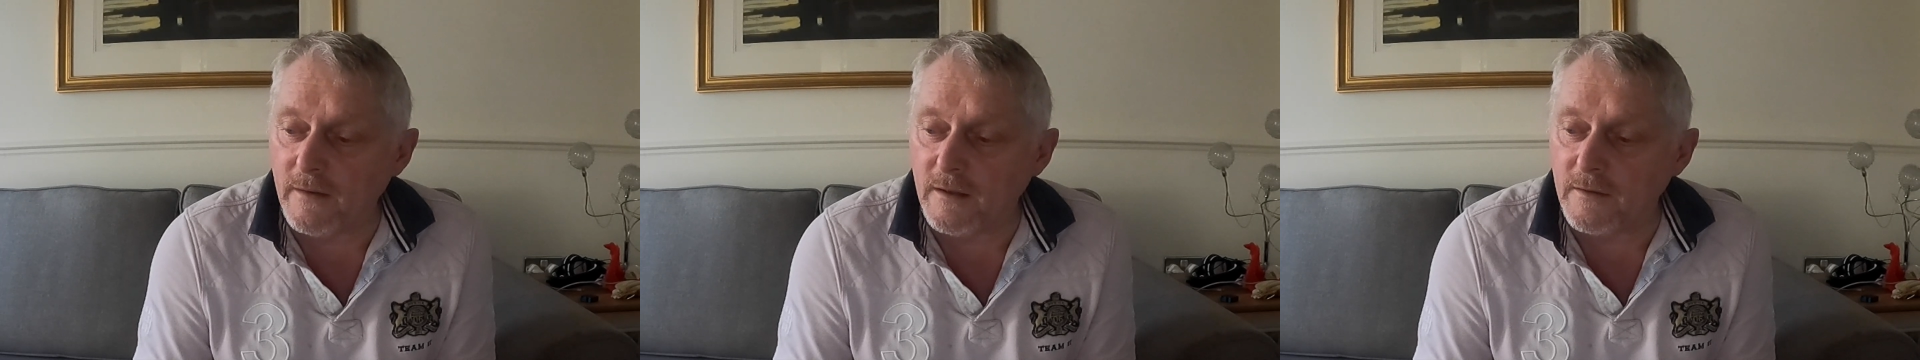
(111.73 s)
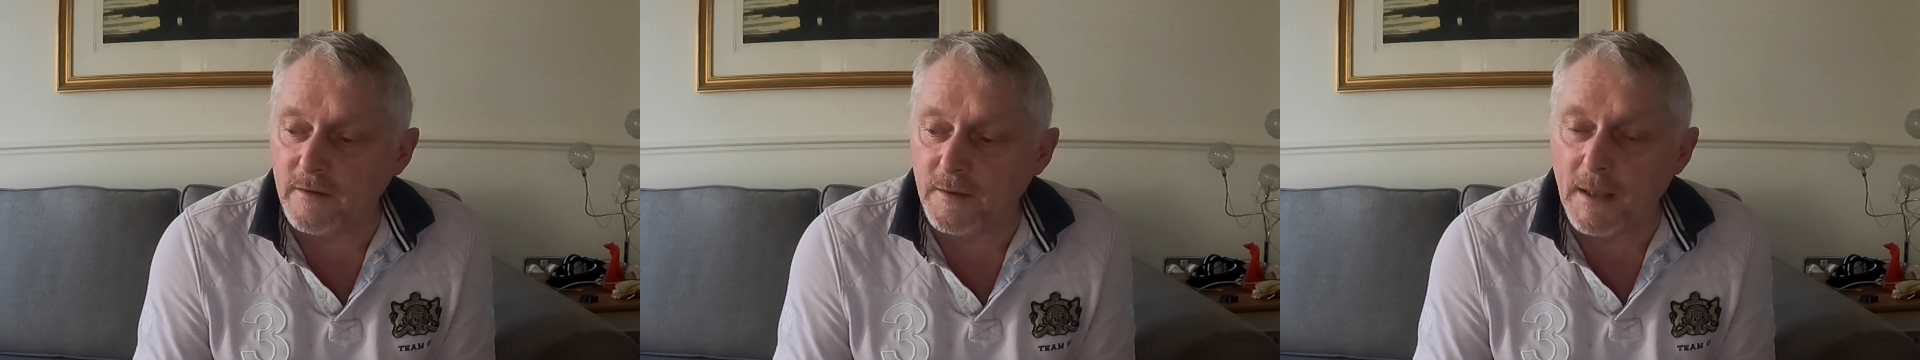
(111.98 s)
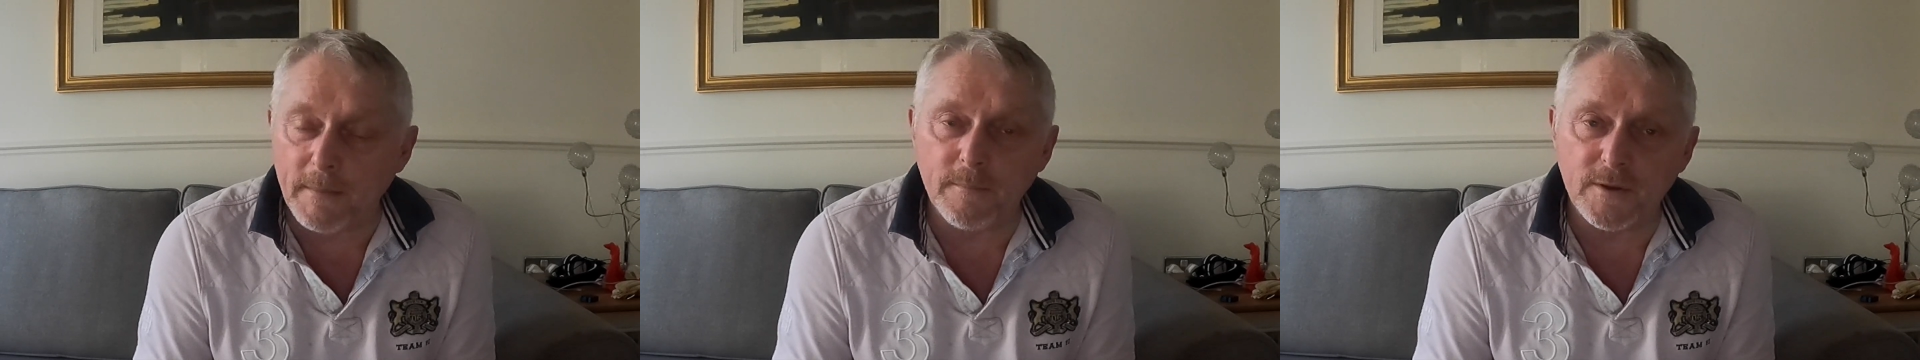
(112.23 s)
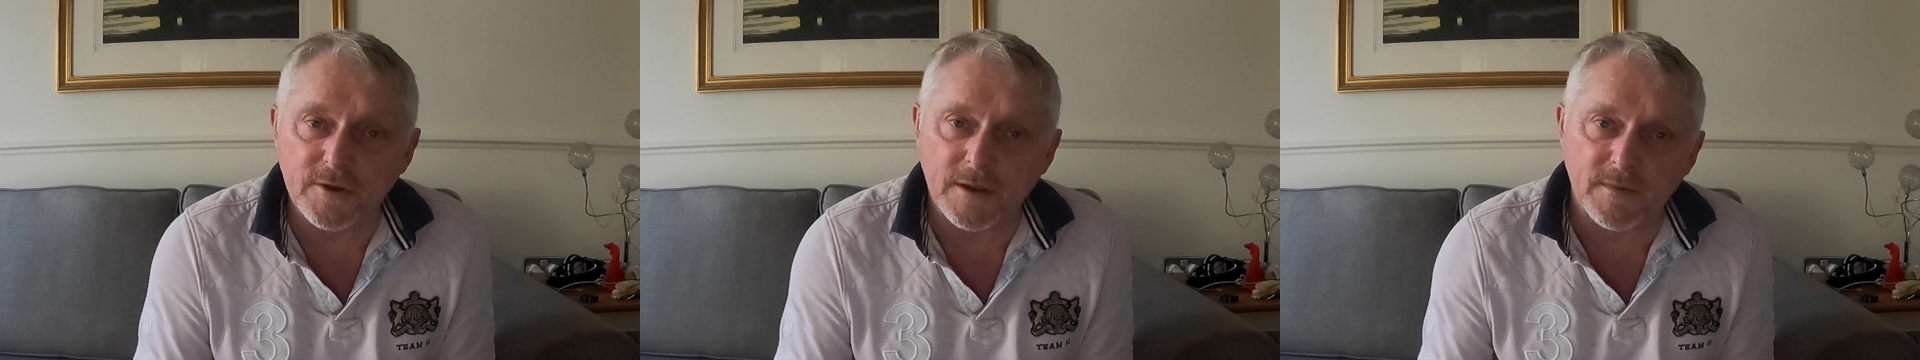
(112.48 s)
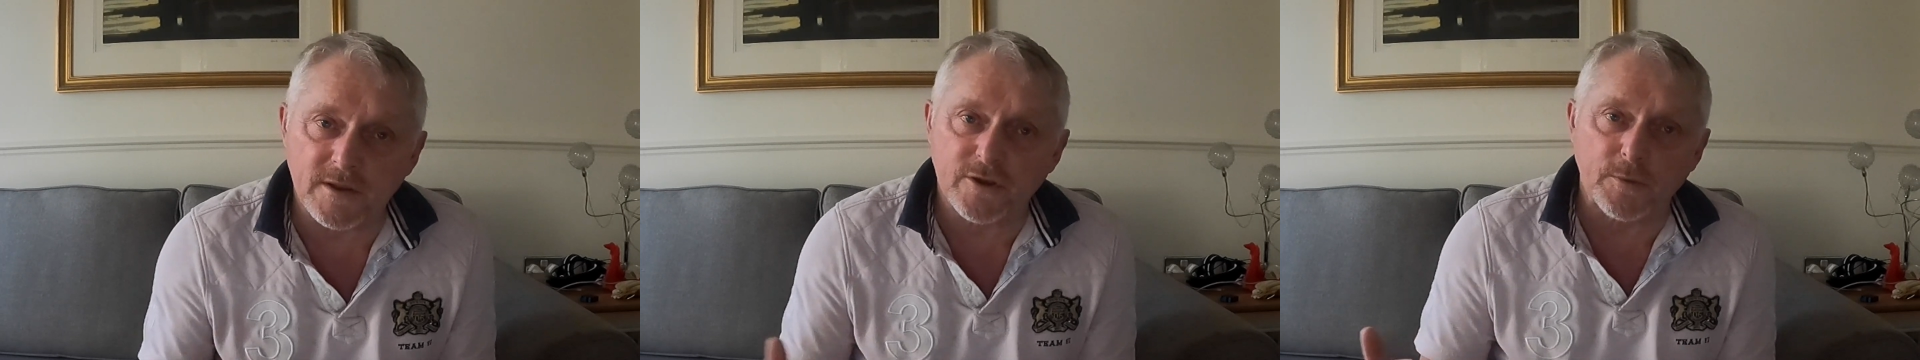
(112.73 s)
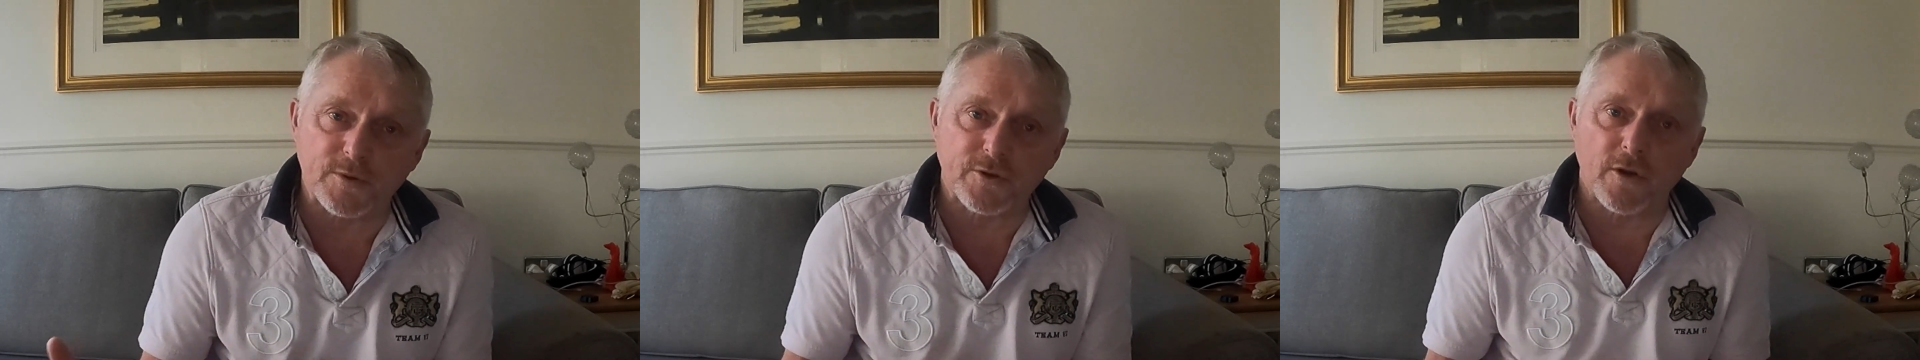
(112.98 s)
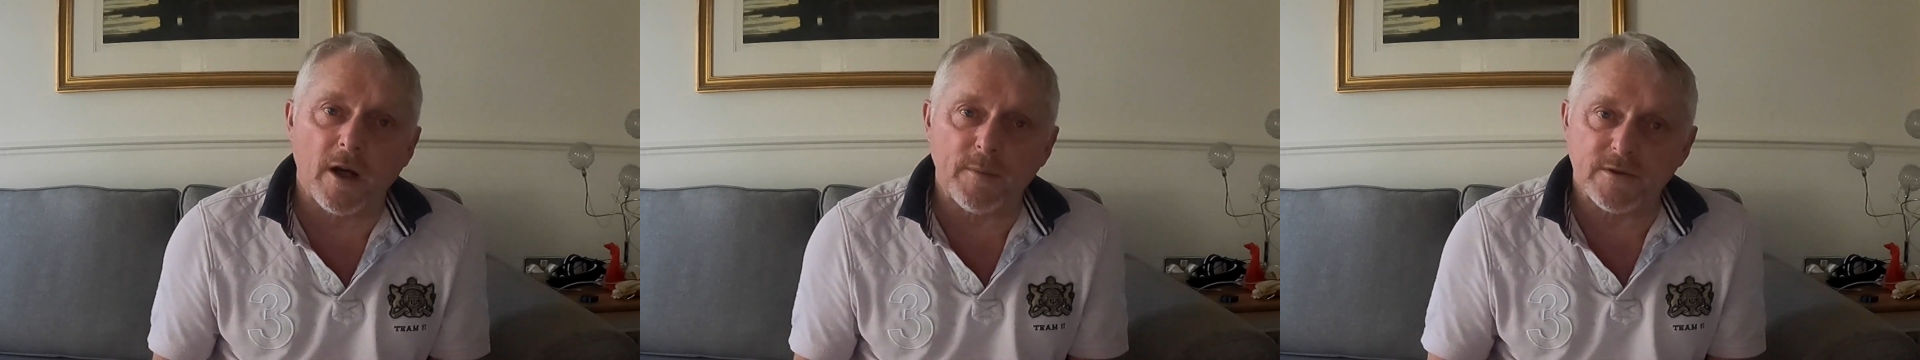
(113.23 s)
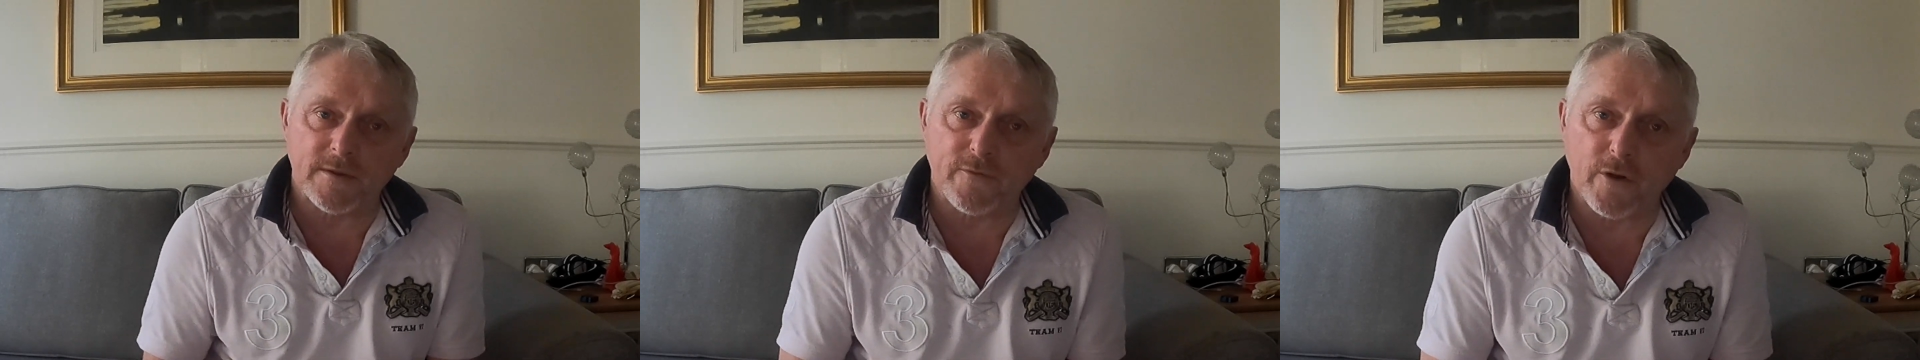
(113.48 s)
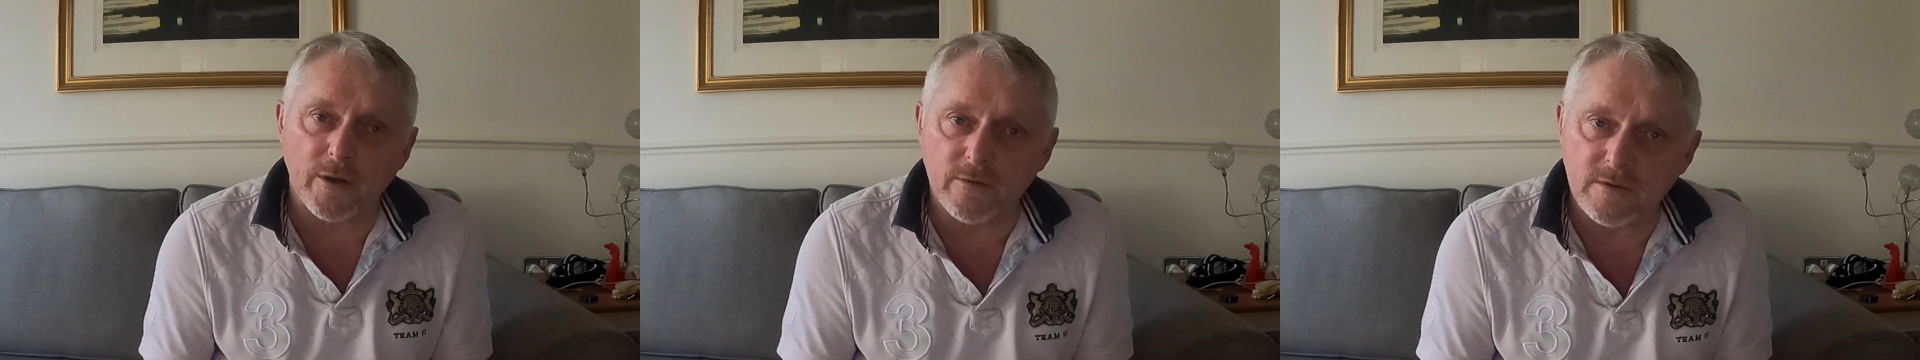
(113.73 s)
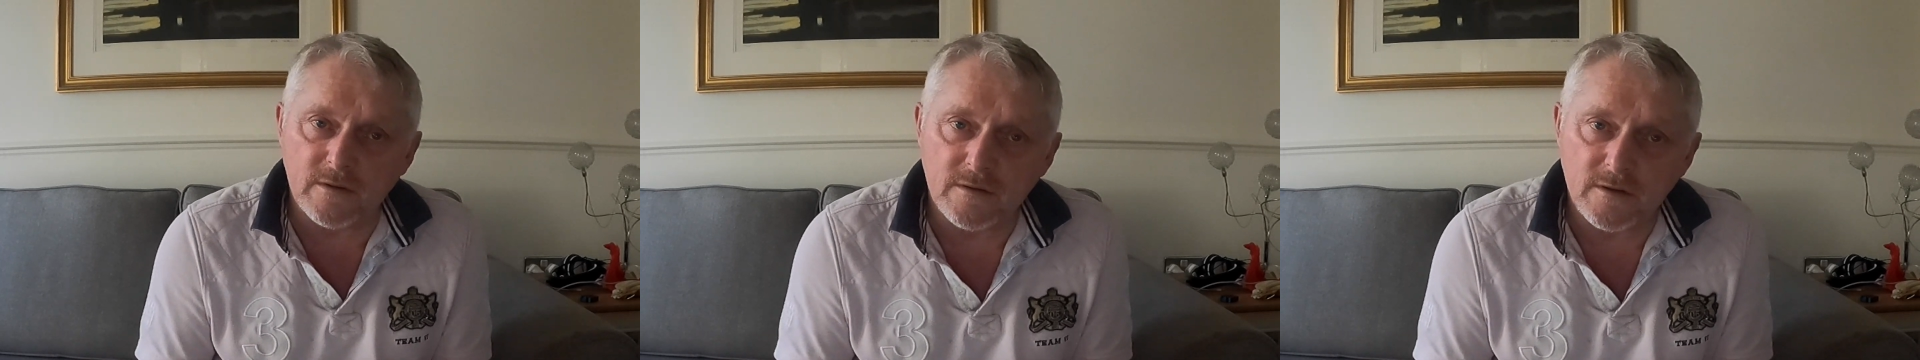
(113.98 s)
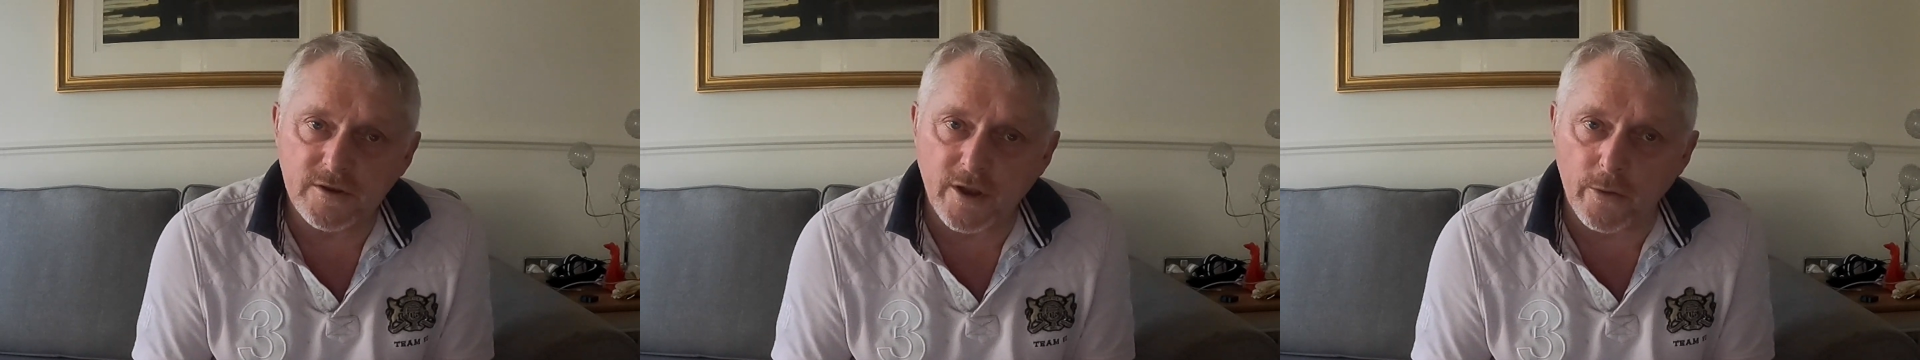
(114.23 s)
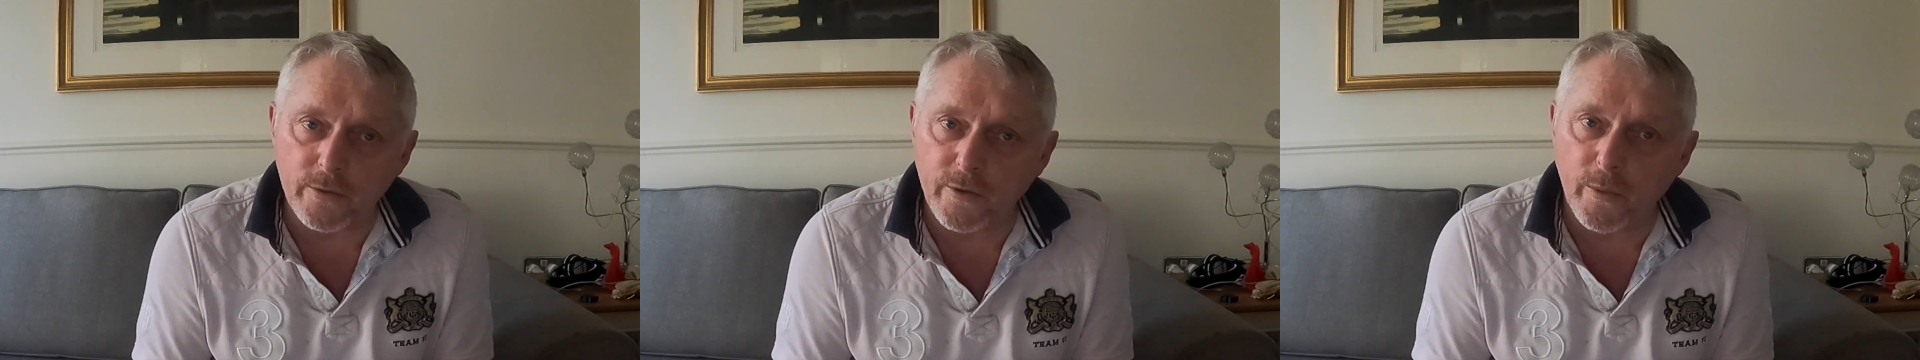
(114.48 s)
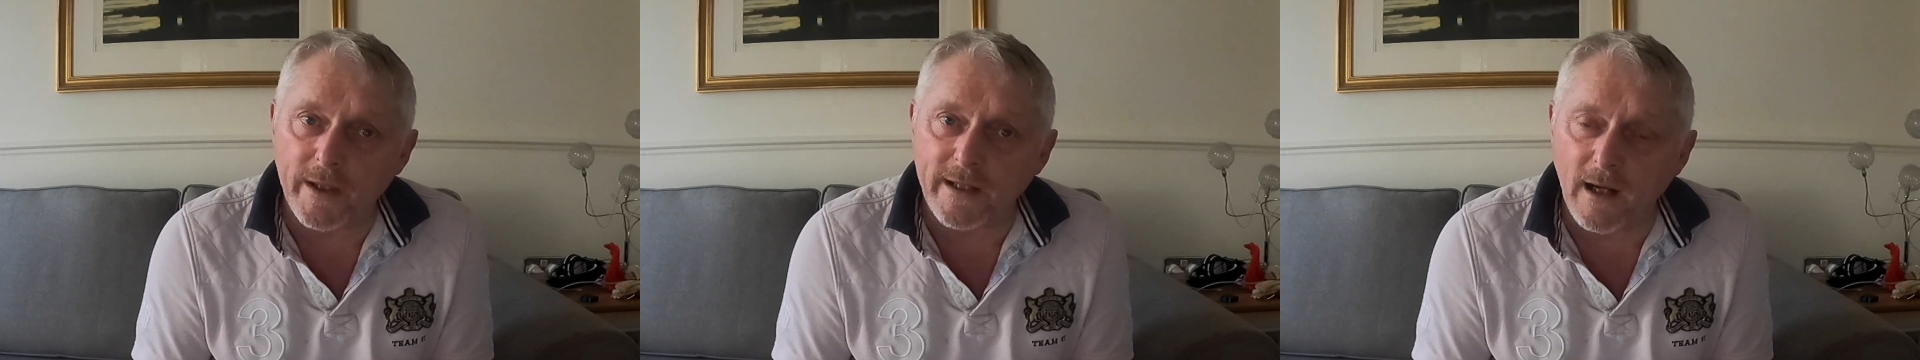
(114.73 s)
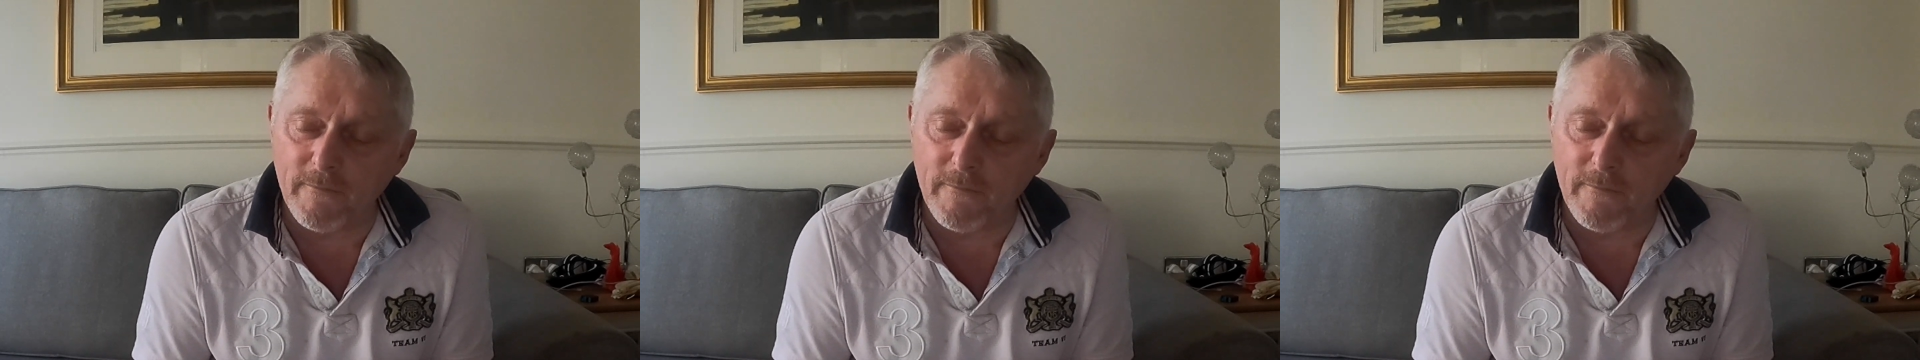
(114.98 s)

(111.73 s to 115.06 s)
the membership, the subscribers have grown so quick.